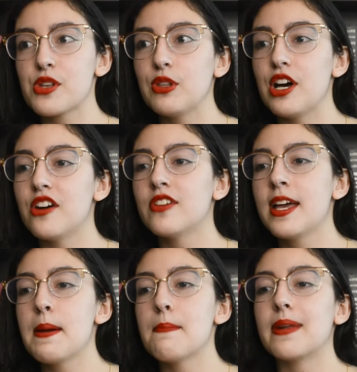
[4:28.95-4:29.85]
love,
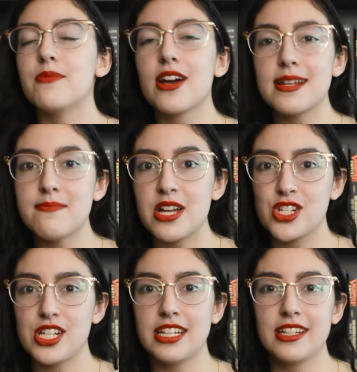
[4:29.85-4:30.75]
but I'm not going to
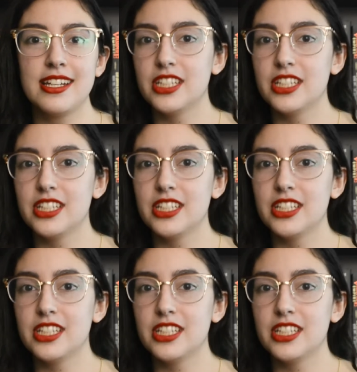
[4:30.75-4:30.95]
mention it.